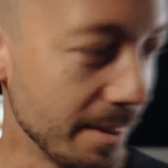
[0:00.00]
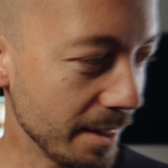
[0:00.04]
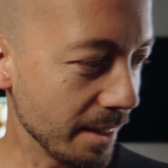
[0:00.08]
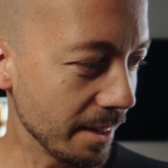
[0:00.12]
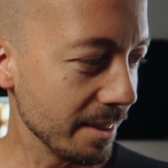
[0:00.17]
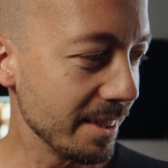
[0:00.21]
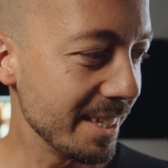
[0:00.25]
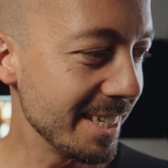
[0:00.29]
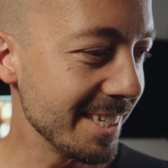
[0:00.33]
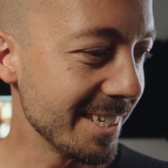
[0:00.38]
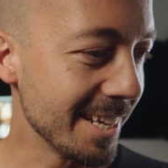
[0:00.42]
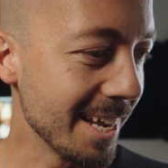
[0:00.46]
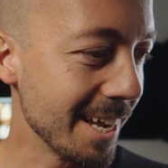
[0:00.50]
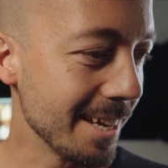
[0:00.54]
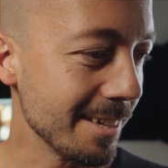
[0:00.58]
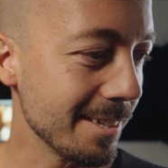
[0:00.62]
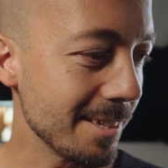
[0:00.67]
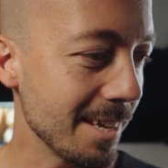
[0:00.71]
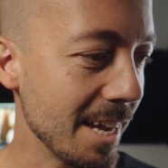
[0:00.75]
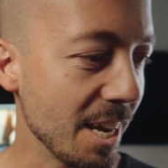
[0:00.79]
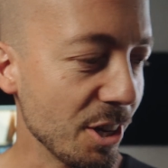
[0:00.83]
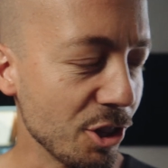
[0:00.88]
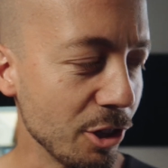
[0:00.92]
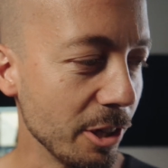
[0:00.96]
then these days,
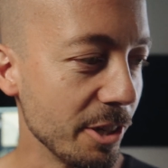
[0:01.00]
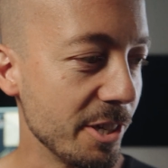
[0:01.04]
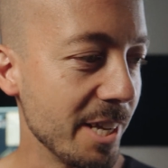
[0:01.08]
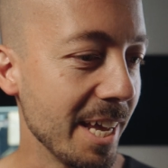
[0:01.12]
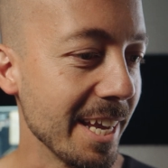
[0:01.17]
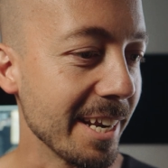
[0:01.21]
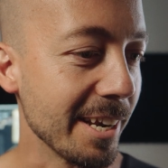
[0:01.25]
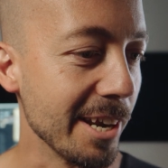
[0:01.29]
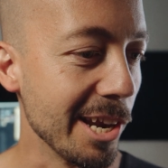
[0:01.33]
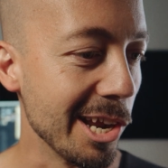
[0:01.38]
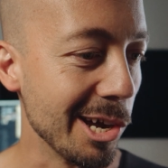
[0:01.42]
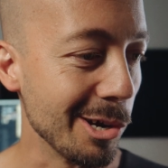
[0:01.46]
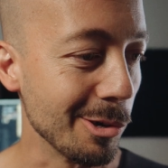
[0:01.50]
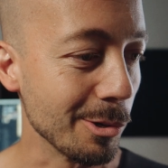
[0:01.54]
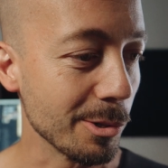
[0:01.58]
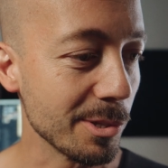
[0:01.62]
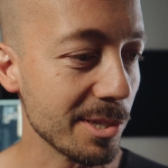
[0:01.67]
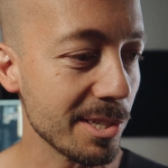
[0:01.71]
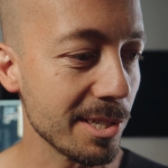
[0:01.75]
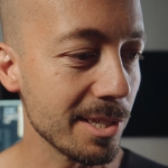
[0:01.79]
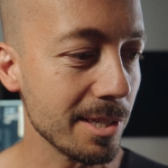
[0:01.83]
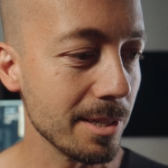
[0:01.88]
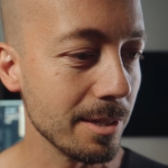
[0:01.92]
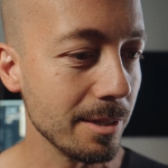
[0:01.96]
I actually take
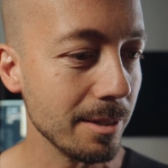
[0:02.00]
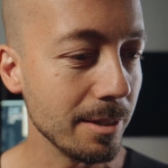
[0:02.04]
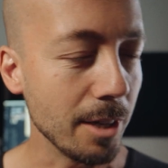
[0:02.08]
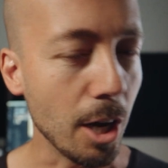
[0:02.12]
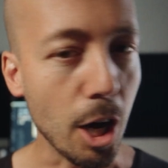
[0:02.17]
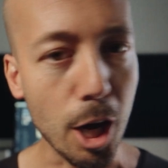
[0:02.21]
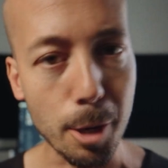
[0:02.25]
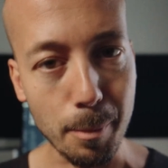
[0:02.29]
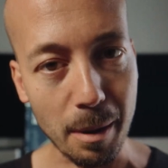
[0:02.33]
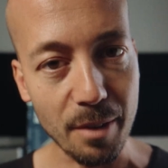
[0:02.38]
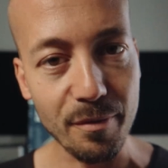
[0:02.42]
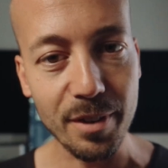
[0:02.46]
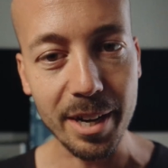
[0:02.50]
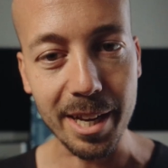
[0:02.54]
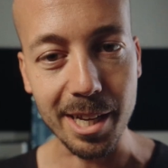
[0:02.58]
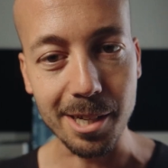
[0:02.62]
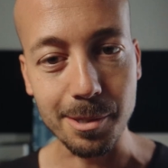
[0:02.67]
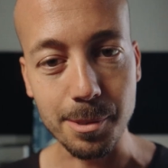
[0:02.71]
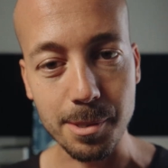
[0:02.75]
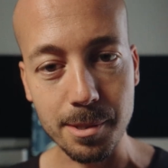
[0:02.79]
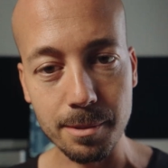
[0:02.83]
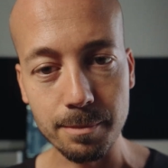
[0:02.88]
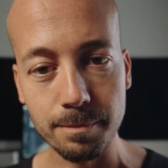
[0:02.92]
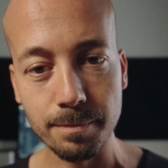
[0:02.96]
notes on my
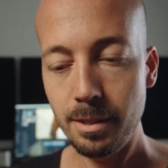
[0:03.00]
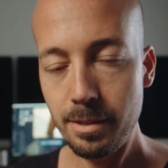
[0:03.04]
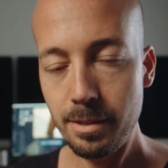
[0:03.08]
videos.